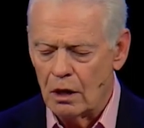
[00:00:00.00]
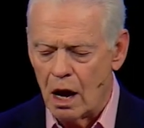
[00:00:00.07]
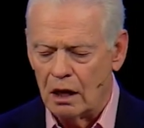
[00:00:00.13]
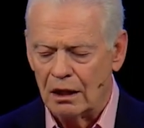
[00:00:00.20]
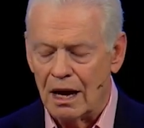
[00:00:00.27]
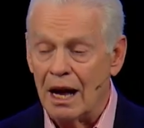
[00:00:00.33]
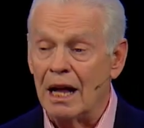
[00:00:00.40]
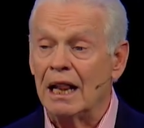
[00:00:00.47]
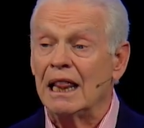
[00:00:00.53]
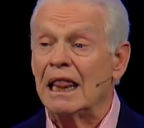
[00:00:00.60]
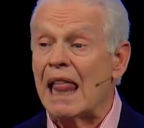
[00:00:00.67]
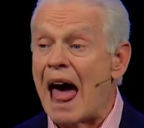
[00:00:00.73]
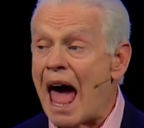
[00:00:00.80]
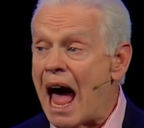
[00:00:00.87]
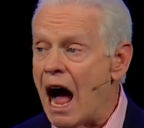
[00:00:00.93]
not
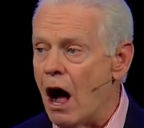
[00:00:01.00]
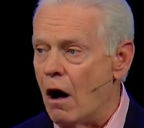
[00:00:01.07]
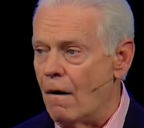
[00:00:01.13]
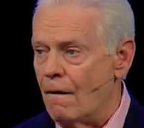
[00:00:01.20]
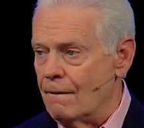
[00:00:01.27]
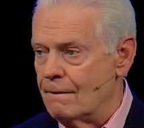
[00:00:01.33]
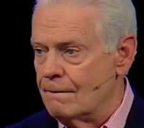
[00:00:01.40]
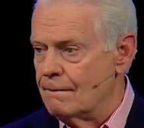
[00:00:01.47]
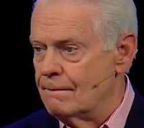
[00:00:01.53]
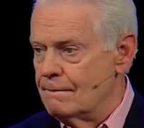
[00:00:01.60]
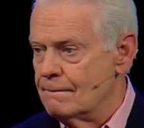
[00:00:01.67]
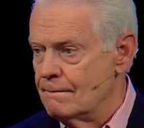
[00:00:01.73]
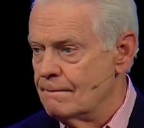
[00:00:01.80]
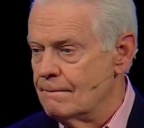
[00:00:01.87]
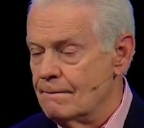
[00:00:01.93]
allow,
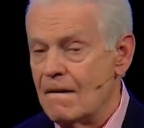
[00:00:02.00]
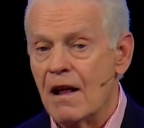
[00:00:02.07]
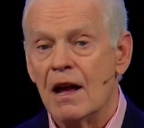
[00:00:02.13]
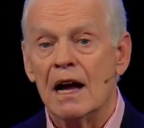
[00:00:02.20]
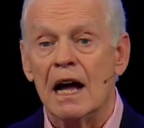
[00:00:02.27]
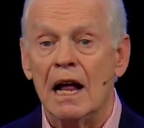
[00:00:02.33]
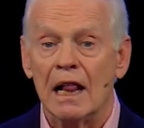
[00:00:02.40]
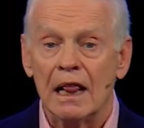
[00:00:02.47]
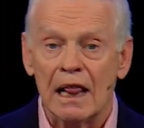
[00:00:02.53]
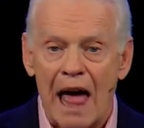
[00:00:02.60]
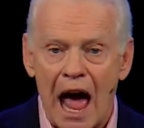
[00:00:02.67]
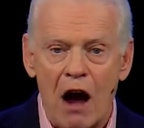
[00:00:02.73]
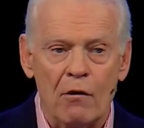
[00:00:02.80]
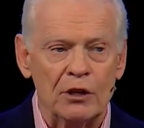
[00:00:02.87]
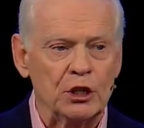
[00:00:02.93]

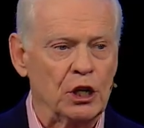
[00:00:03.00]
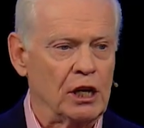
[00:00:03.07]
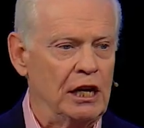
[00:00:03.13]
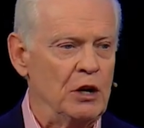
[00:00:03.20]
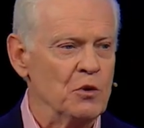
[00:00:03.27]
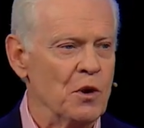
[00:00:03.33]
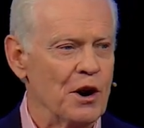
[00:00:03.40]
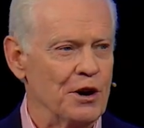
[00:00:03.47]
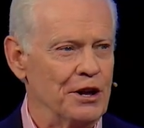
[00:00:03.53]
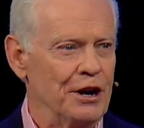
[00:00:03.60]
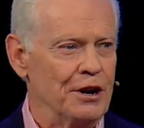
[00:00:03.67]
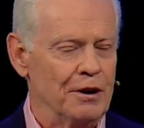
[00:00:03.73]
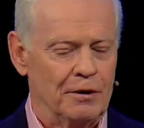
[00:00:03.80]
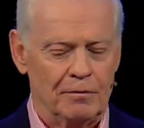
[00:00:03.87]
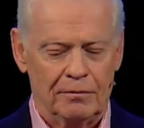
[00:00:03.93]
allow is a key word
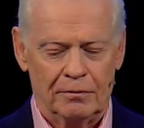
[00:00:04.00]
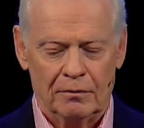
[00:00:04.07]
here,